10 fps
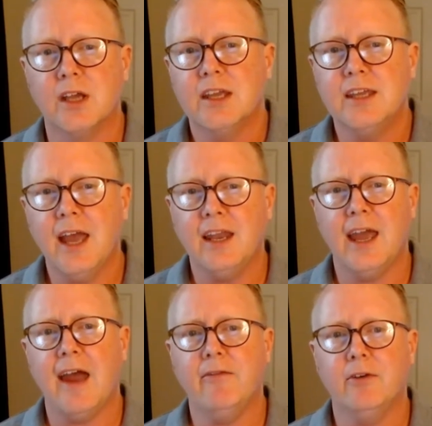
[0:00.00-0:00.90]
Yet
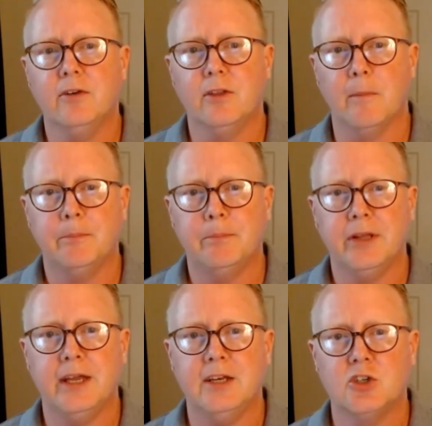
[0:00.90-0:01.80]
after the
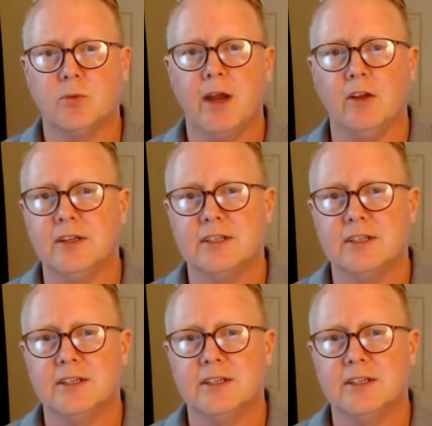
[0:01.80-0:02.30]
plane trailed a